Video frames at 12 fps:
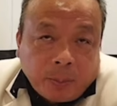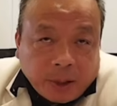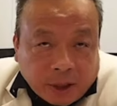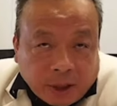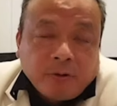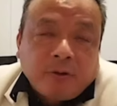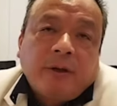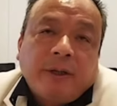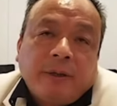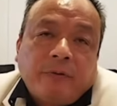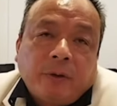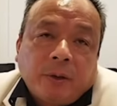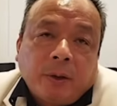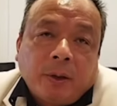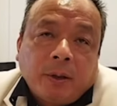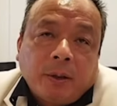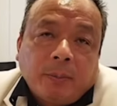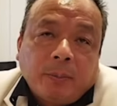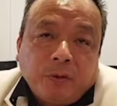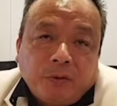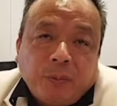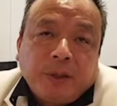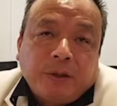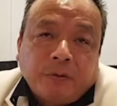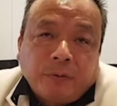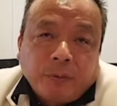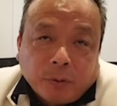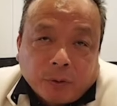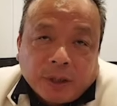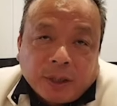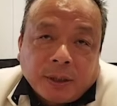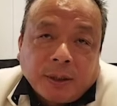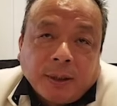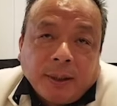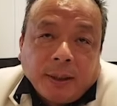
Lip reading: exclusively for movement of tourists.